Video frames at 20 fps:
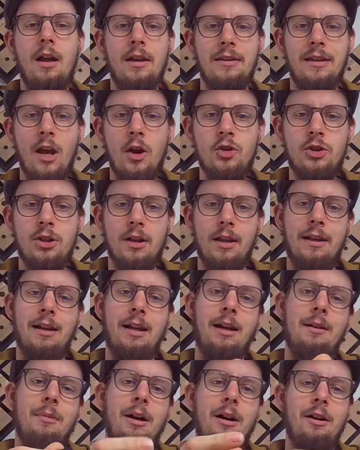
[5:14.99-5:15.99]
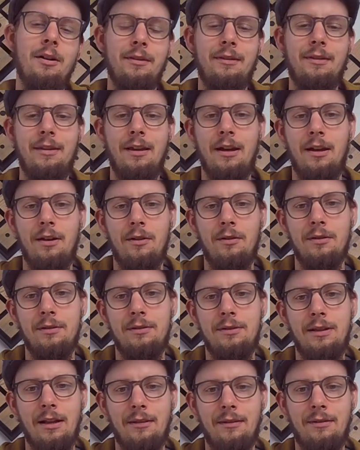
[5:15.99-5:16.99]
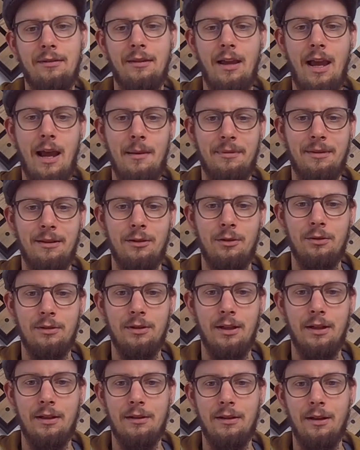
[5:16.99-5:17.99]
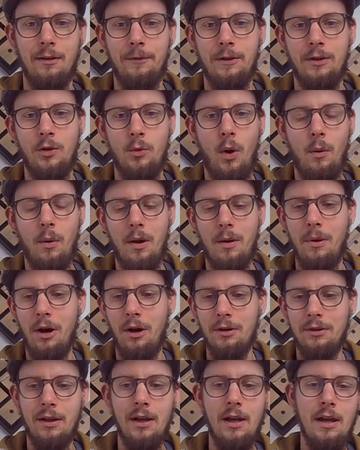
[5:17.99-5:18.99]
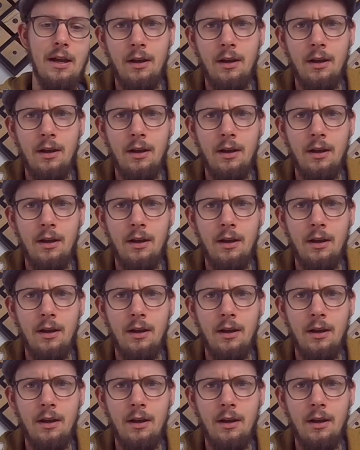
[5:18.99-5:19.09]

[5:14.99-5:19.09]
usually come out, so that's absolutely nothing to worry about.